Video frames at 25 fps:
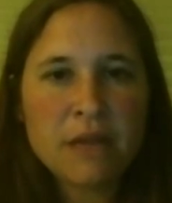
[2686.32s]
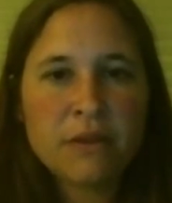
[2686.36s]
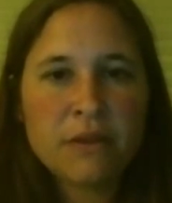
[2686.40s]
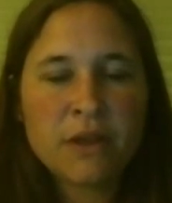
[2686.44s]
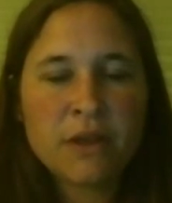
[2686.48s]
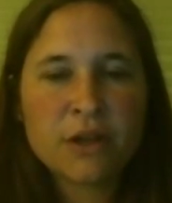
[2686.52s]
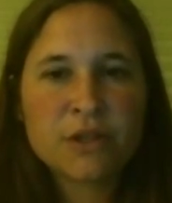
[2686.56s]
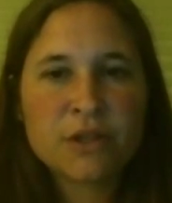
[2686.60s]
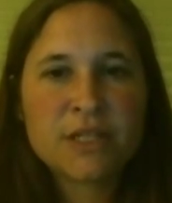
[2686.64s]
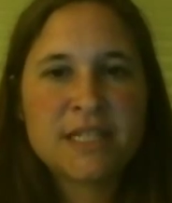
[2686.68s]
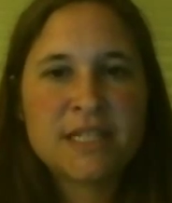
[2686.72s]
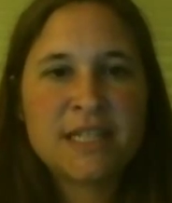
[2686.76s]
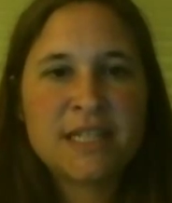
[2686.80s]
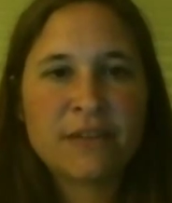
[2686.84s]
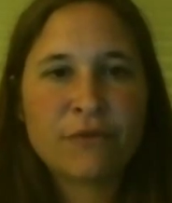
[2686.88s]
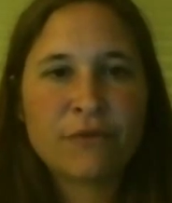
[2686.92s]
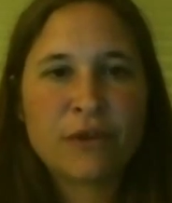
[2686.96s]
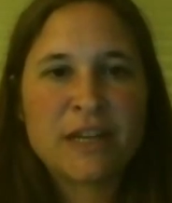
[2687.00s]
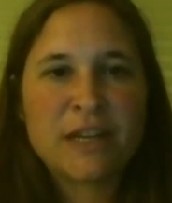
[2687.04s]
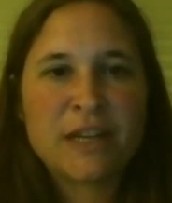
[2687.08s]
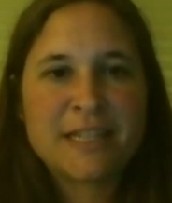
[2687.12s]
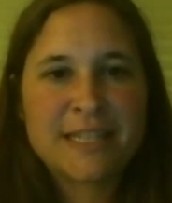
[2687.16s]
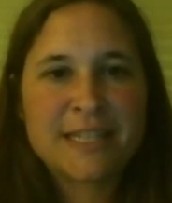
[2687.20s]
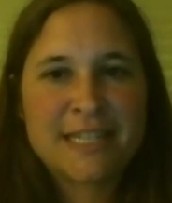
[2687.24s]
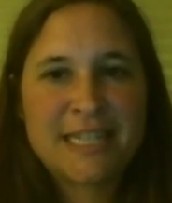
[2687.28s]
there's
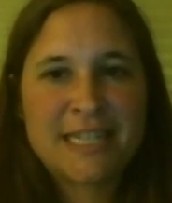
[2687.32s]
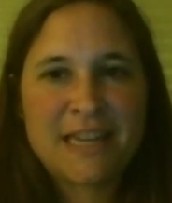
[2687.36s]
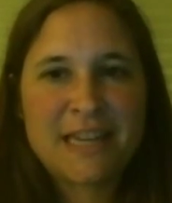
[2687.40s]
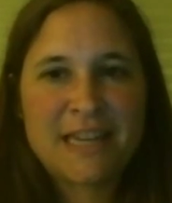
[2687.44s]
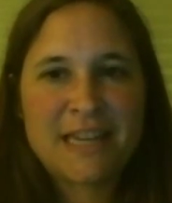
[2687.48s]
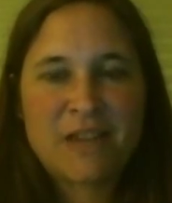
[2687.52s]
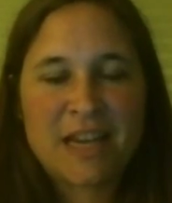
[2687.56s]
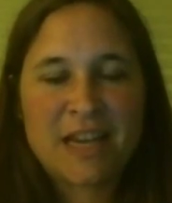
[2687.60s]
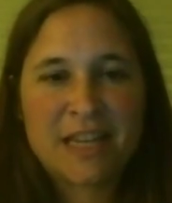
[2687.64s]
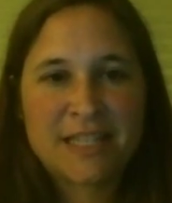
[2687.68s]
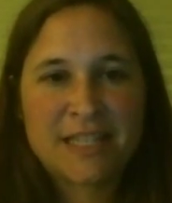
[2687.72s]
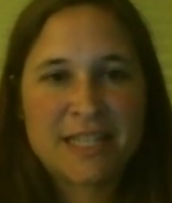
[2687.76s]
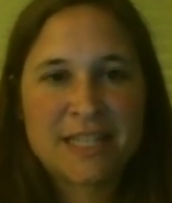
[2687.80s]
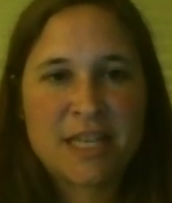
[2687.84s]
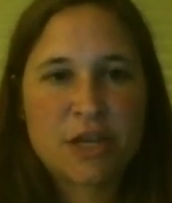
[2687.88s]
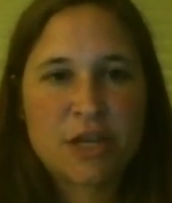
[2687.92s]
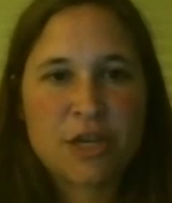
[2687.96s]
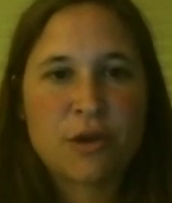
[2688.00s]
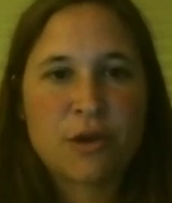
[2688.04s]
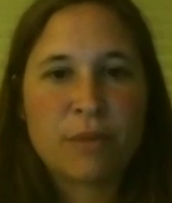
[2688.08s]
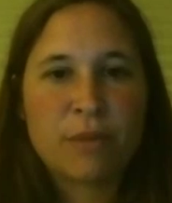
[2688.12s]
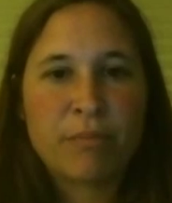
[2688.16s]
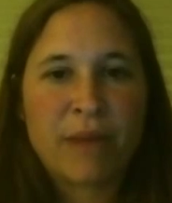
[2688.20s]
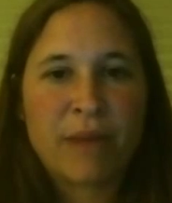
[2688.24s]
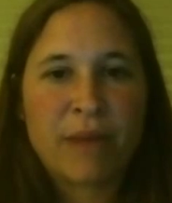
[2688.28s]
different stevias that
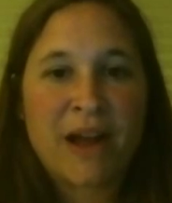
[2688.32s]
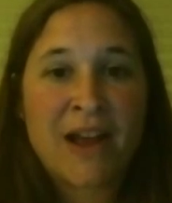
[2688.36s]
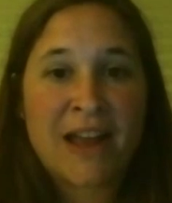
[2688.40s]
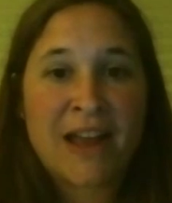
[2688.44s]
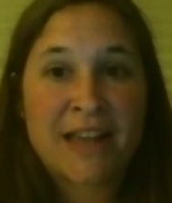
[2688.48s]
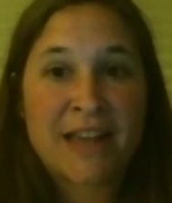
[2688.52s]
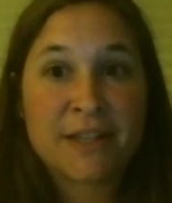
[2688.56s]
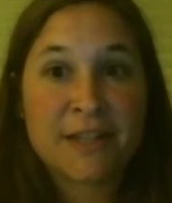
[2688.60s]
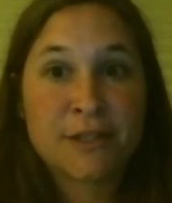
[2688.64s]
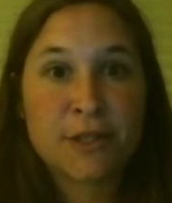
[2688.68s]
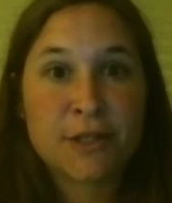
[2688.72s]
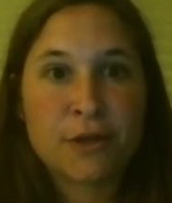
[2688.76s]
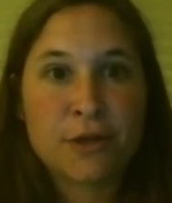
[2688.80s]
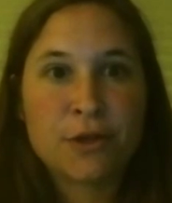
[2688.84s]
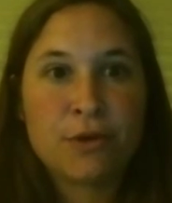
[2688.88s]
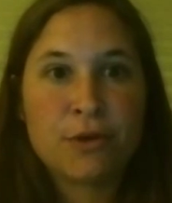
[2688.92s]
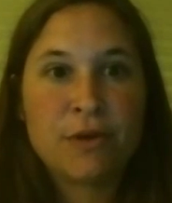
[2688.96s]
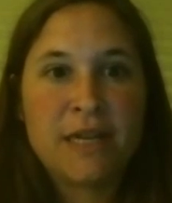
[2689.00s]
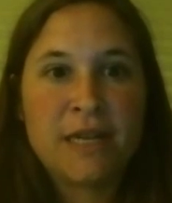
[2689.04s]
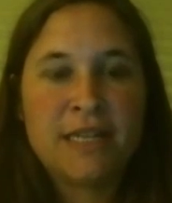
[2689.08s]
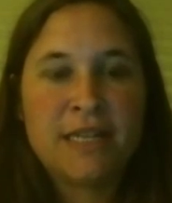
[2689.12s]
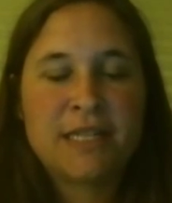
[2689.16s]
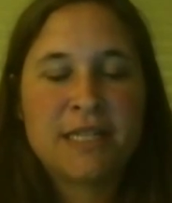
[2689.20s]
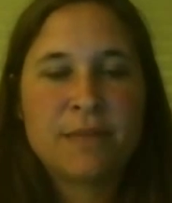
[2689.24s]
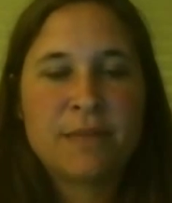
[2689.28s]
you can buy, so you
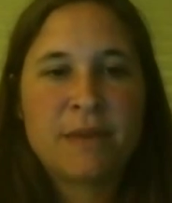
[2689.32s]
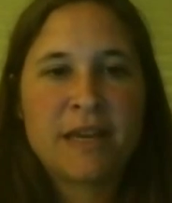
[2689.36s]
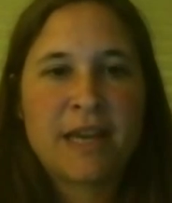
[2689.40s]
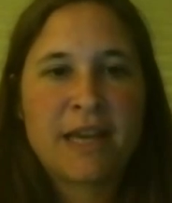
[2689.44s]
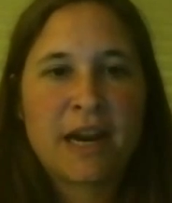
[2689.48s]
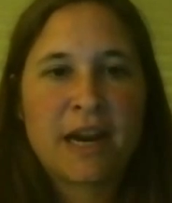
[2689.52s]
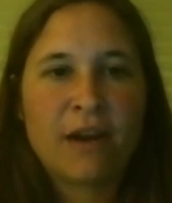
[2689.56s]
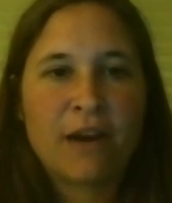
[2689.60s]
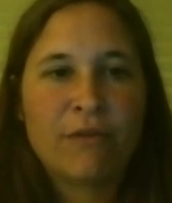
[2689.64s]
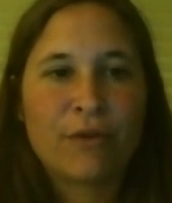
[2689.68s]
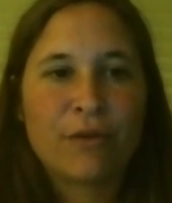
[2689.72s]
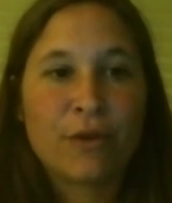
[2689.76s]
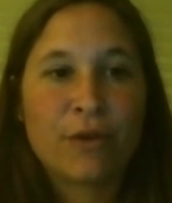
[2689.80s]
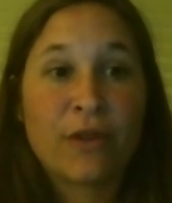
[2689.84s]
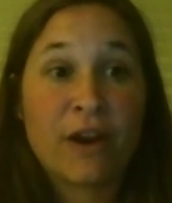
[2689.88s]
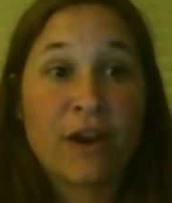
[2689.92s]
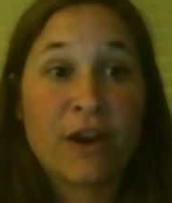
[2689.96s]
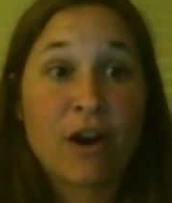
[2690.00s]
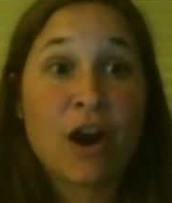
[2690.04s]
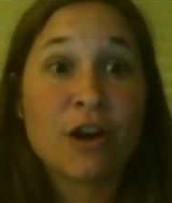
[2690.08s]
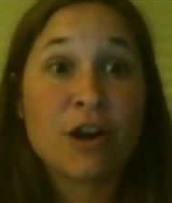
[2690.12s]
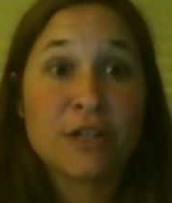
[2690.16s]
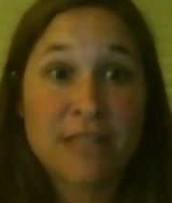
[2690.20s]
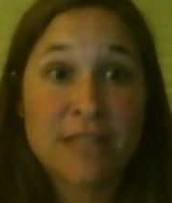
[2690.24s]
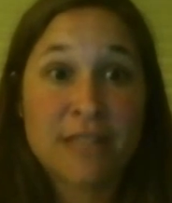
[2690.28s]
need to be careful.
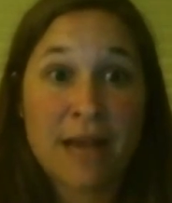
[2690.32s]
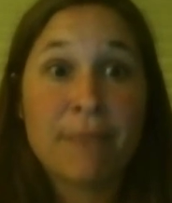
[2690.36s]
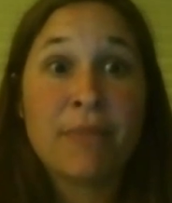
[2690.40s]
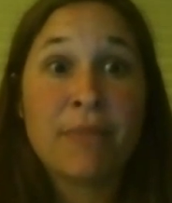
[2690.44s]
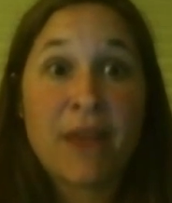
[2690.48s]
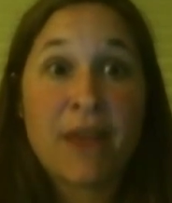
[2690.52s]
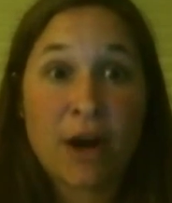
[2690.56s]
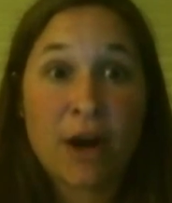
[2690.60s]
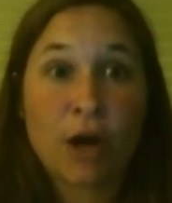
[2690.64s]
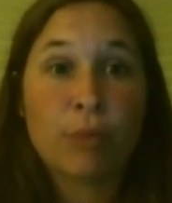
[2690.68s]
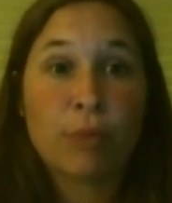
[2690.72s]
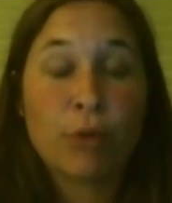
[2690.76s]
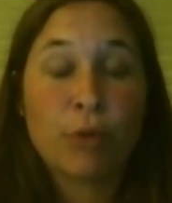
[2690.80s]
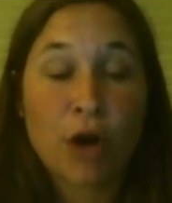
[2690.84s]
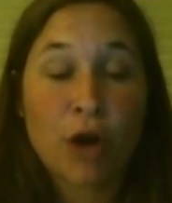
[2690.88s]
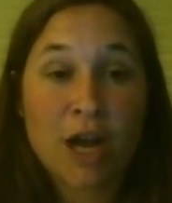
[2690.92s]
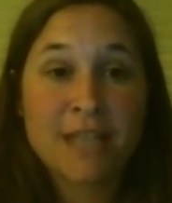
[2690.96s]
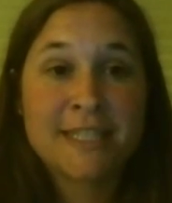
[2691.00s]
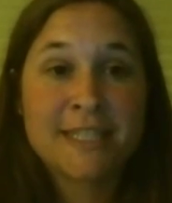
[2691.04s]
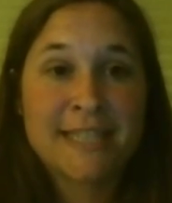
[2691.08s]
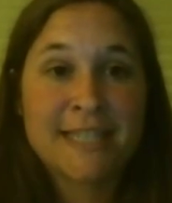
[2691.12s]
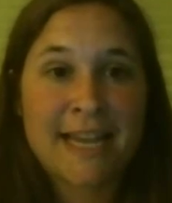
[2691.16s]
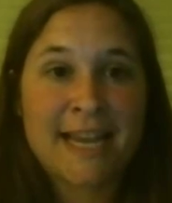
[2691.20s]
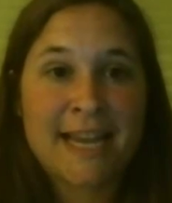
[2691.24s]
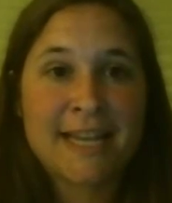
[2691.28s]
There are some that are
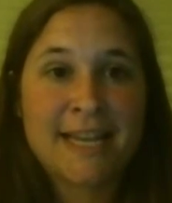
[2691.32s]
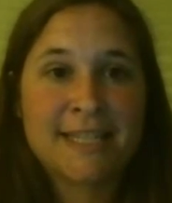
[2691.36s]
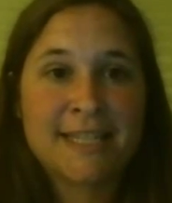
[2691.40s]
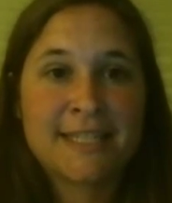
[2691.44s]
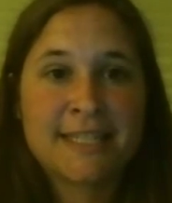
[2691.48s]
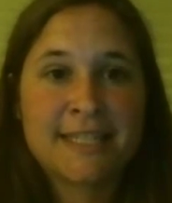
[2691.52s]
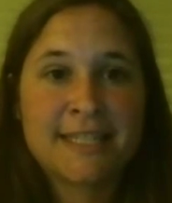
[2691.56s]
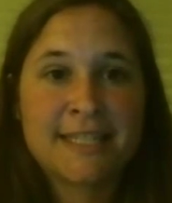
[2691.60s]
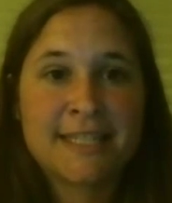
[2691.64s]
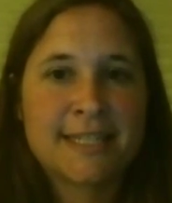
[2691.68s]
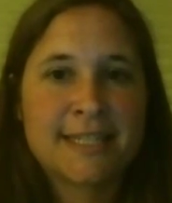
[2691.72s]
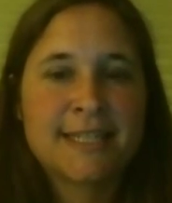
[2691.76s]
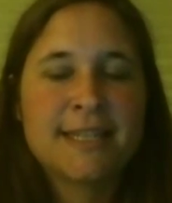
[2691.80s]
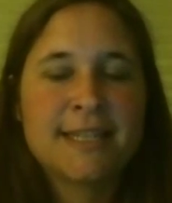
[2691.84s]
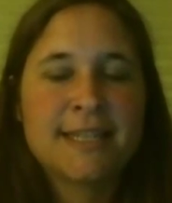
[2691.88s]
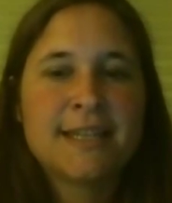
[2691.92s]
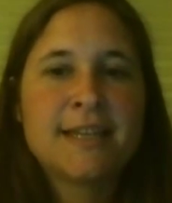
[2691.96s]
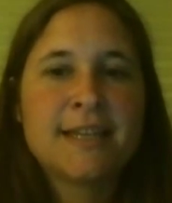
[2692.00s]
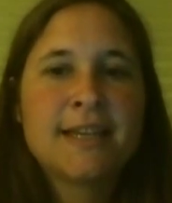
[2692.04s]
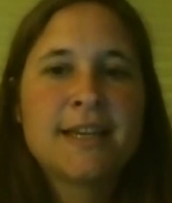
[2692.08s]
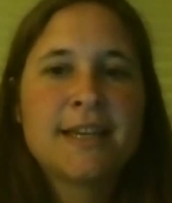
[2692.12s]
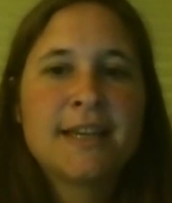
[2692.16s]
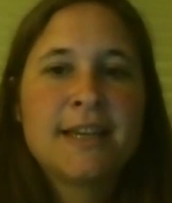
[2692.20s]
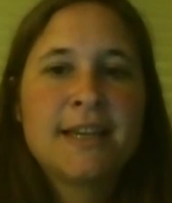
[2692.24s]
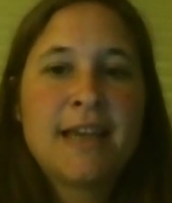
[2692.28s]
processed
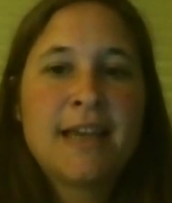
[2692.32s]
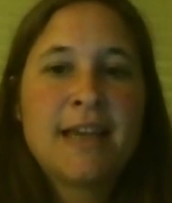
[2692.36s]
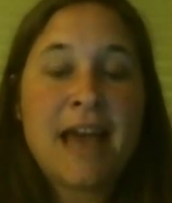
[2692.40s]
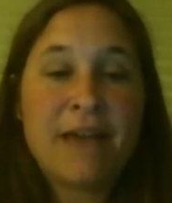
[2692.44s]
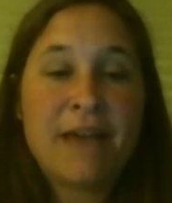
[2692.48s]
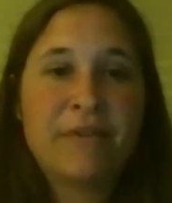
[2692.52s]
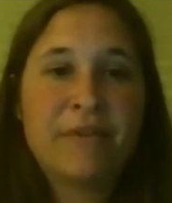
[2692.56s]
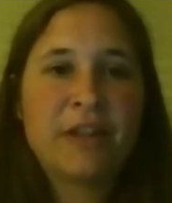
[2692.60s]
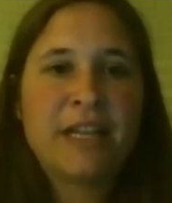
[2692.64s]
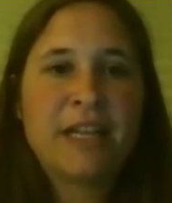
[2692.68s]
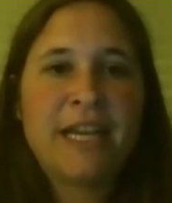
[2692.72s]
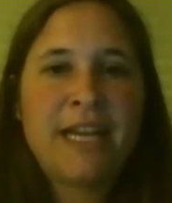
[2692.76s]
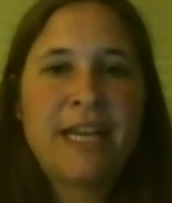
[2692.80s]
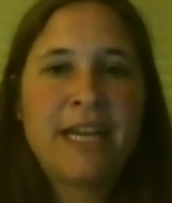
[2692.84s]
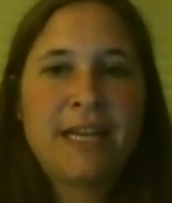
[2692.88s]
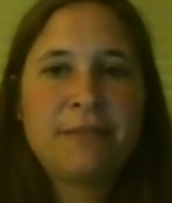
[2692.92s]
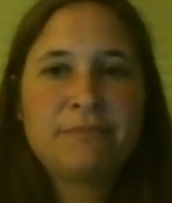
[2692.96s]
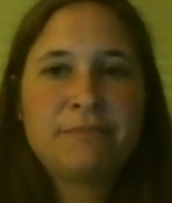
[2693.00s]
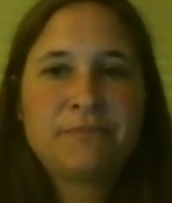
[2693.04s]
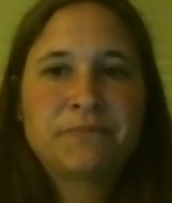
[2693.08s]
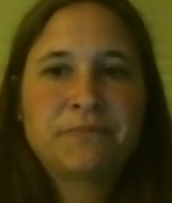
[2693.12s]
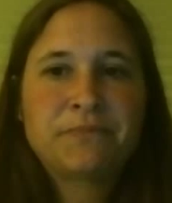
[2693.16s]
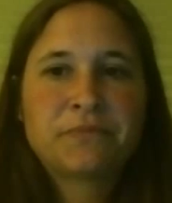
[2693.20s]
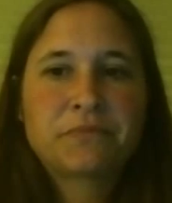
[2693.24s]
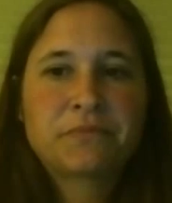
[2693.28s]

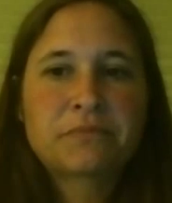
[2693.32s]
heavily,